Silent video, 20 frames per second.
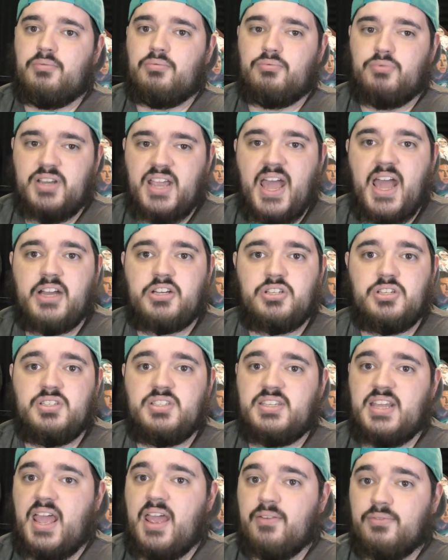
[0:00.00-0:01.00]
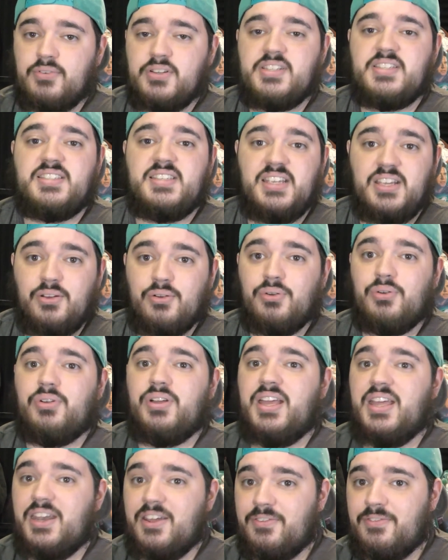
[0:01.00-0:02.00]
reactions to every
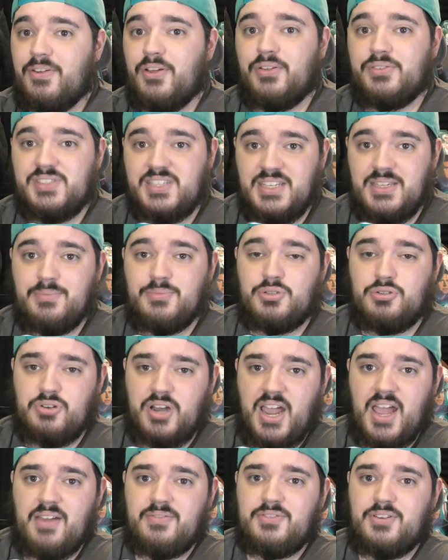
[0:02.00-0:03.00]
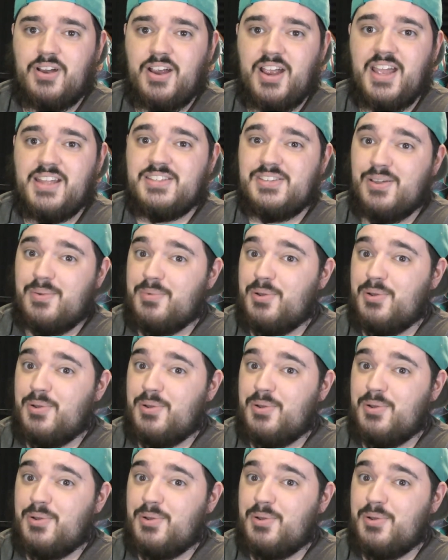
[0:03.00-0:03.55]
single NFL team's draft. All right. So I'm